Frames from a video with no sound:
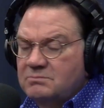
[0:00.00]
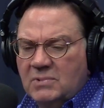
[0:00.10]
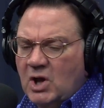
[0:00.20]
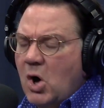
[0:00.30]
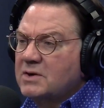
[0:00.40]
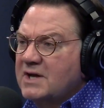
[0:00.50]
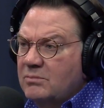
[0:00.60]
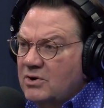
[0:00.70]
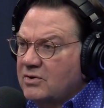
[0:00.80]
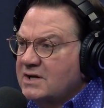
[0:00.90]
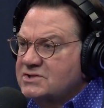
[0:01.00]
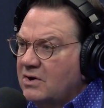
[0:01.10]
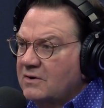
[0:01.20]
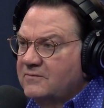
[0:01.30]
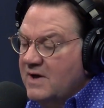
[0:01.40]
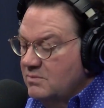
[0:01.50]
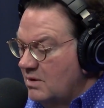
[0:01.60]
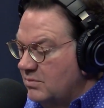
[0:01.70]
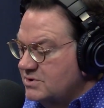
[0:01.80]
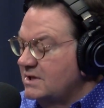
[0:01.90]
longtime Bluegrass Hall of Fame
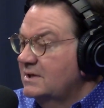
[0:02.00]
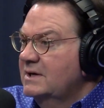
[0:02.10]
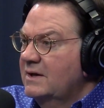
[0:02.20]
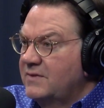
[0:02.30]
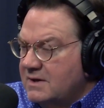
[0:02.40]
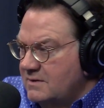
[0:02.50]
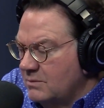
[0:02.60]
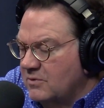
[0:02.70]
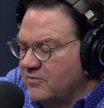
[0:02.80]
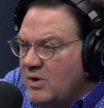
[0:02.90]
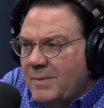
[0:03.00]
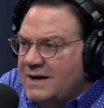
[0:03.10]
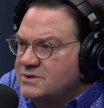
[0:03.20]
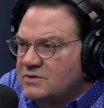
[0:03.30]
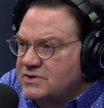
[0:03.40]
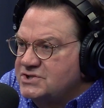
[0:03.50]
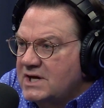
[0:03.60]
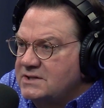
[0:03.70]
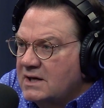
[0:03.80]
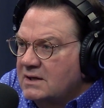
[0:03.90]
members. They were from the mountains of
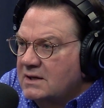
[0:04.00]
Virginia.